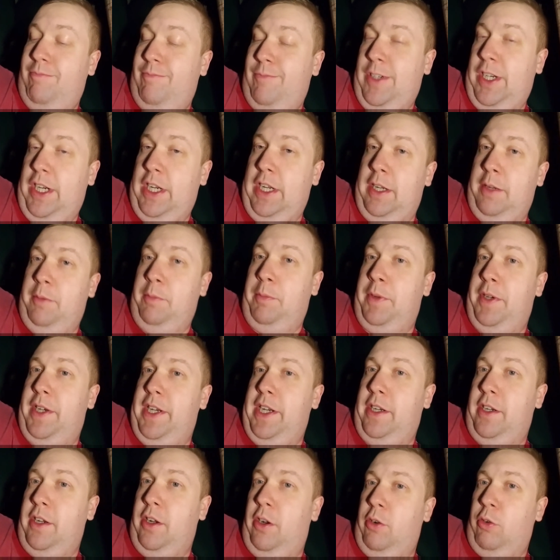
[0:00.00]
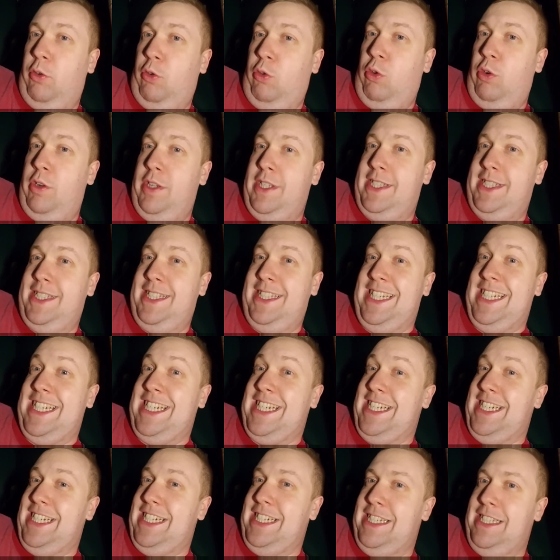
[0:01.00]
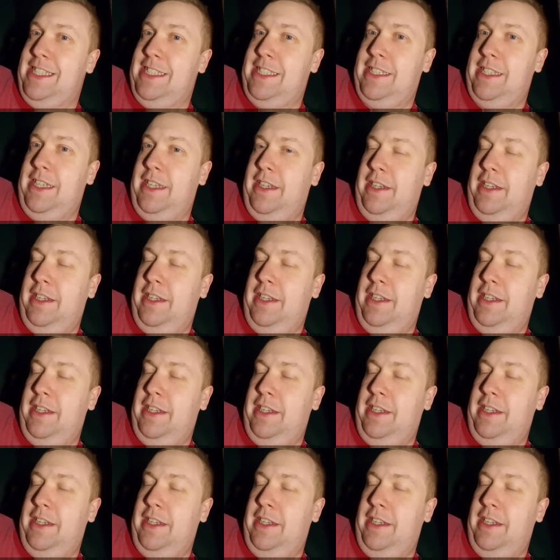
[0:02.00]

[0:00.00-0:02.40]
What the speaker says: company called Krusteaz.